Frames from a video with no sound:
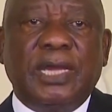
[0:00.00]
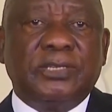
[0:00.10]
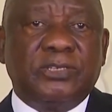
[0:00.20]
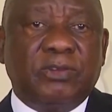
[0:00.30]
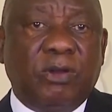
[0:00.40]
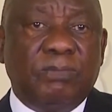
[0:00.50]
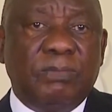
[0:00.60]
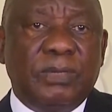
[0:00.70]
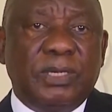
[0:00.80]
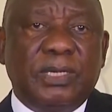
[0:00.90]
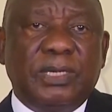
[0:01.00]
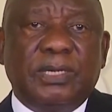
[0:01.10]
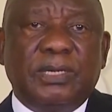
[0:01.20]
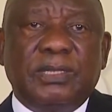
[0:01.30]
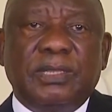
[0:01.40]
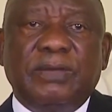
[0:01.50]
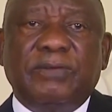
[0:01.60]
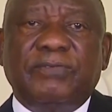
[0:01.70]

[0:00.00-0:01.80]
Eskom, the